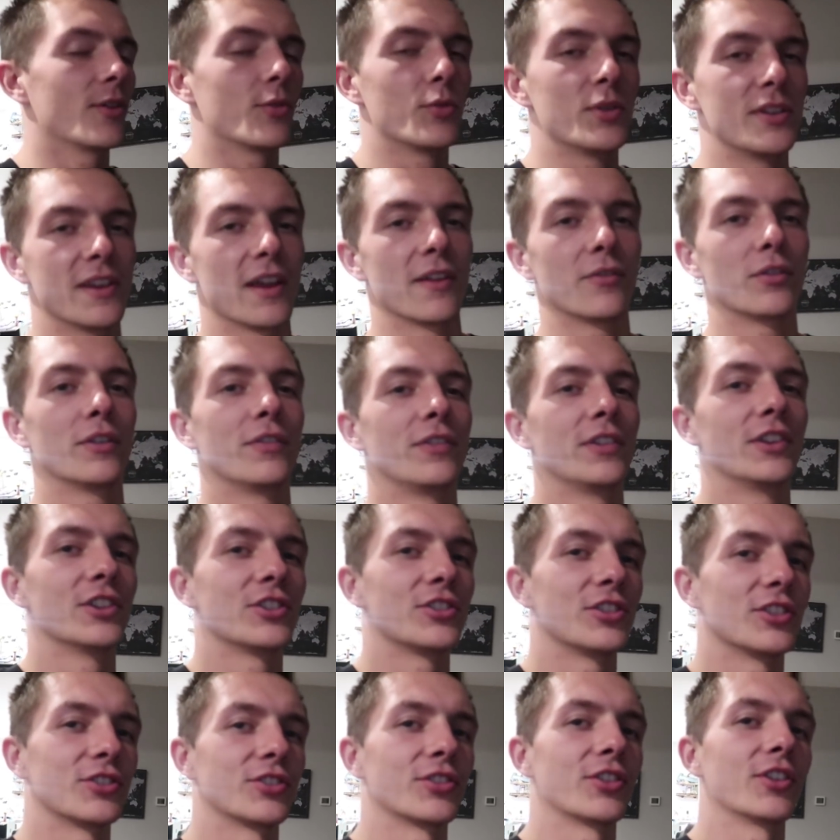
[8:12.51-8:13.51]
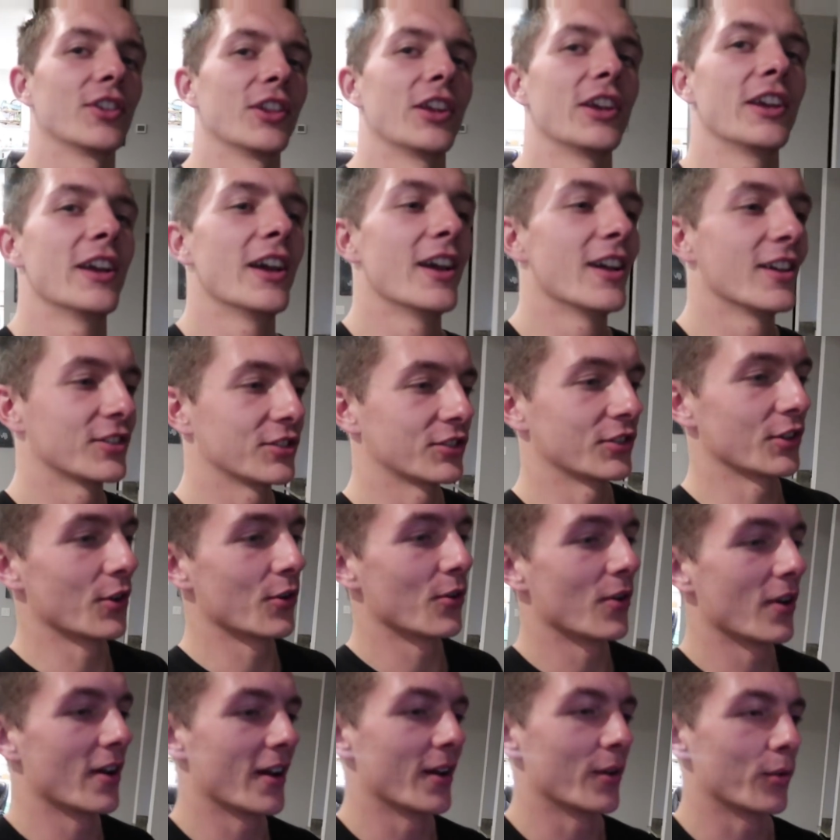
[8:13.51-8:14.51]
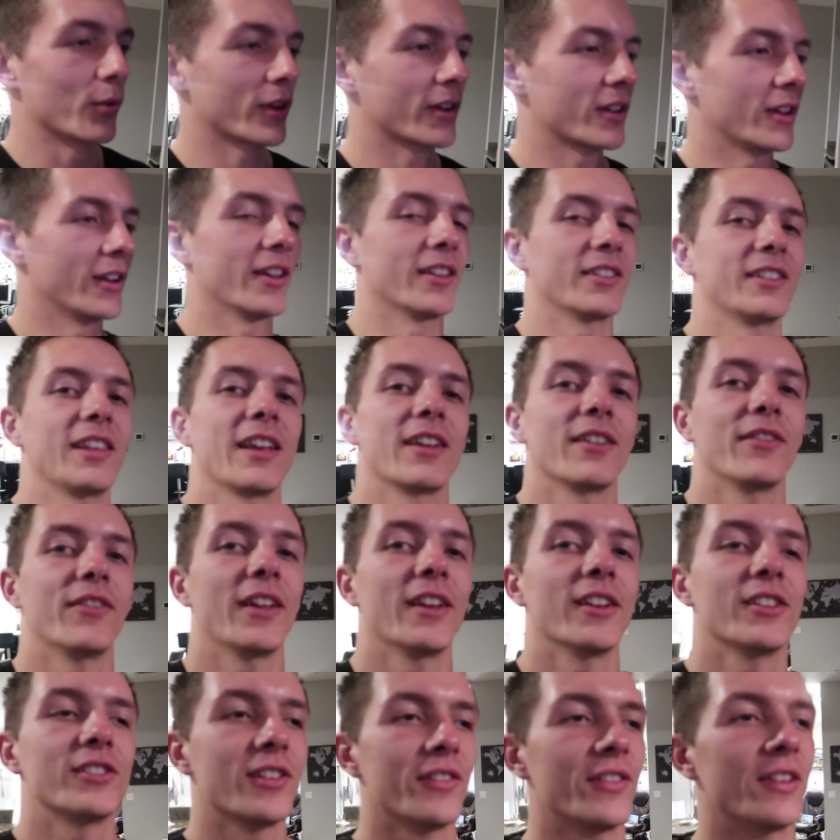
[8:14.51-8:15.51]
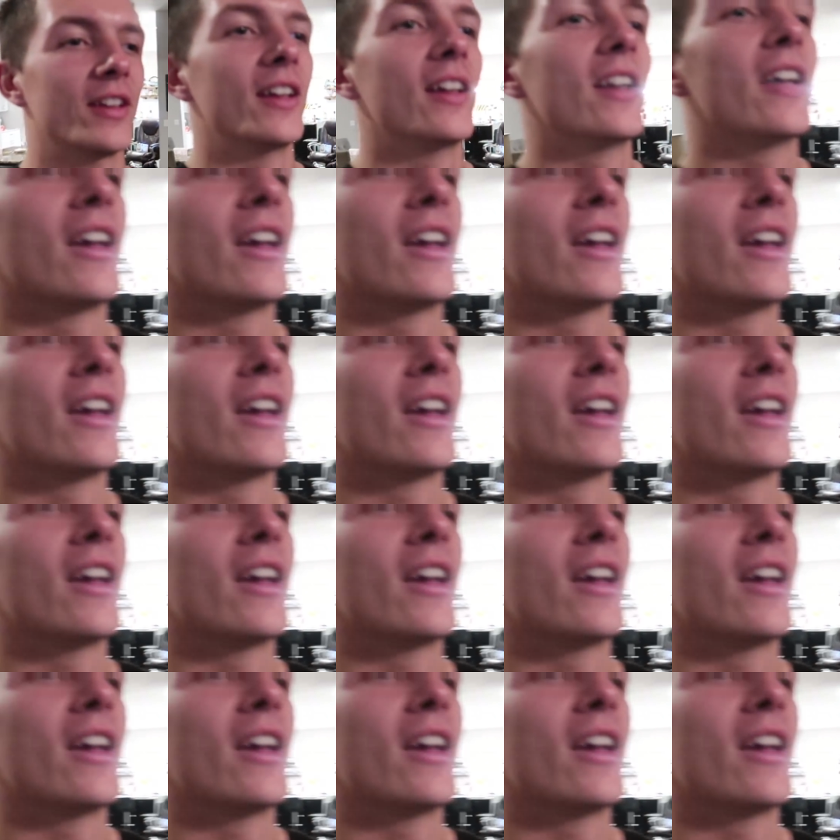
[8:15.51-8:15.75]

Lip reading: We never finished this early, so we're gonna take advantage of it.